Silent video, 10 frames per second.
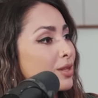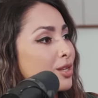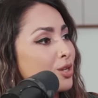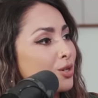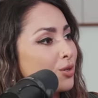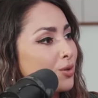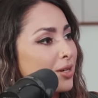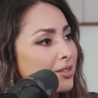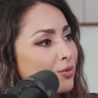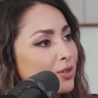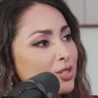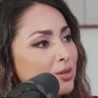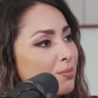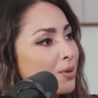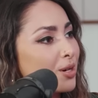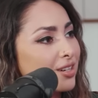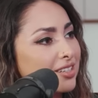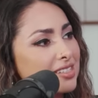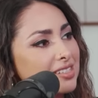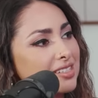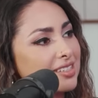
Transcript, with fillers: with you and read your books?